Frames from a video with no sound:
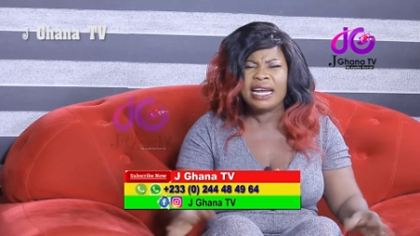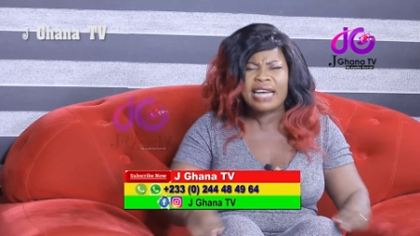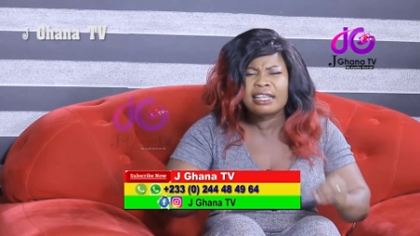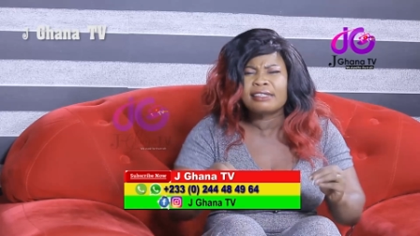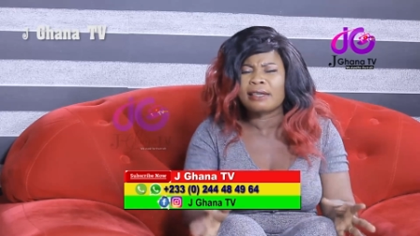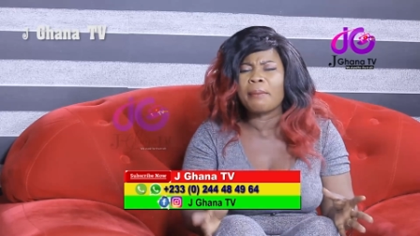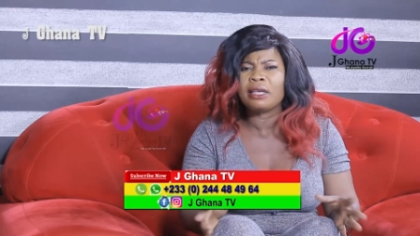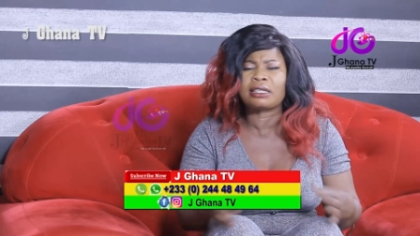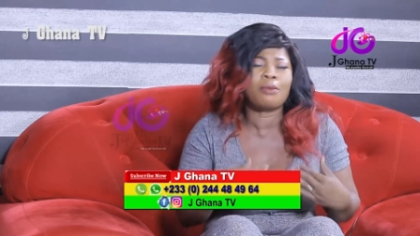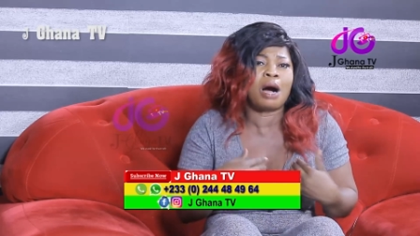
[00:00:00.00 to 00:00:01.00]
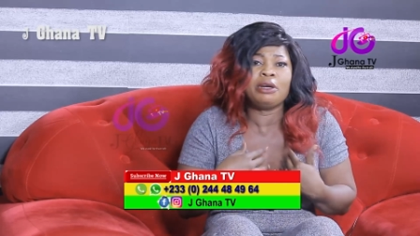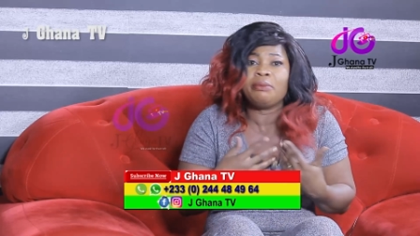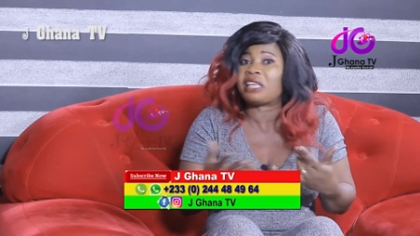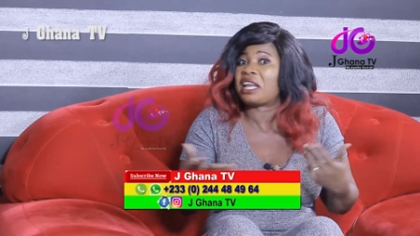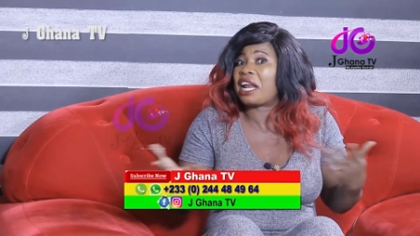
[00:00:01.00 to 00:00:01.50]
Nan send me some woman
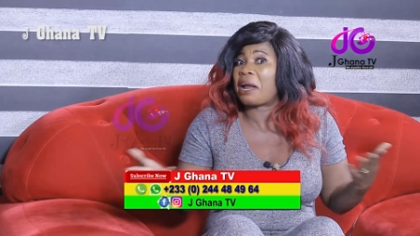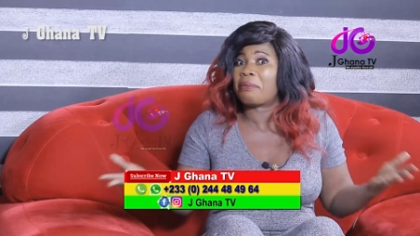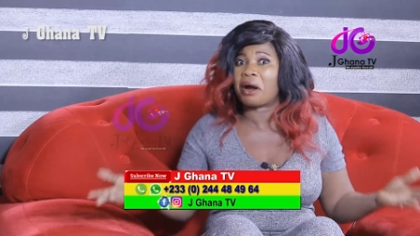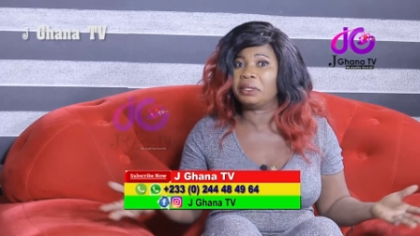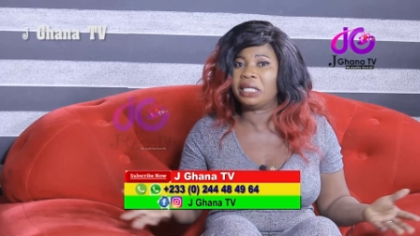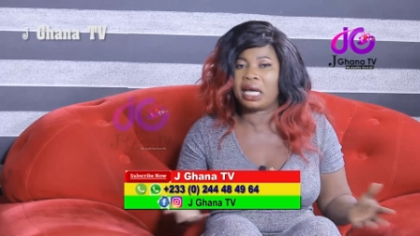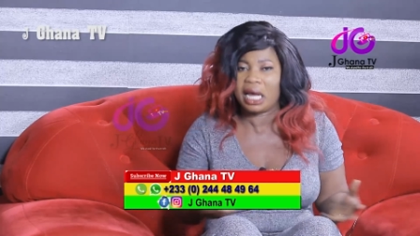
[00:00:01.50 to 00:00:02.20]
in Sanana Brown, dear.